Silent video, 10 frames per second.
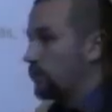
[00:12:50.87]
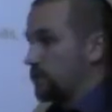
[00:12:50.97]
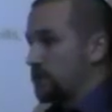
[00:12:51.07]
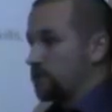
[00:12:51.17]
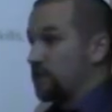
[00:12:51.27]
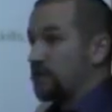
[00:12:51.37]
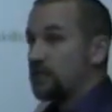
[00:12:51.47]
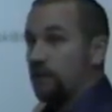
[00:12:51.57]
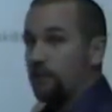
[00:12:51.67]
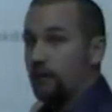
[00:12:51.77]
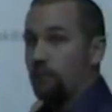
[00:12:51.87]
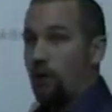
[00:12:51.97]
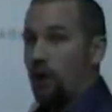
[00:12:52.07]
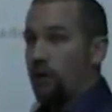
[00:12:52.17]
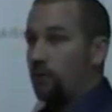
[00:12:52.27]
specific
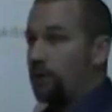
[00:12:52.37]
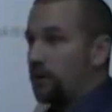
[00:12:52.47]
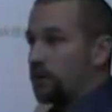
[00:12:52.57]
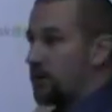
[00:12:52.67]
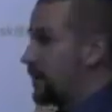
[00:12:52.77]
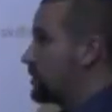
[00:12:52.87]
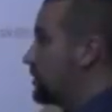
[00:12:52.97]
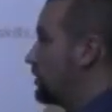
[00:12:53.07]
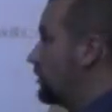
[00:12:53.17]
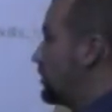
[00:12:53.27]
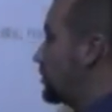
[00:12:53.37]
model being tested at these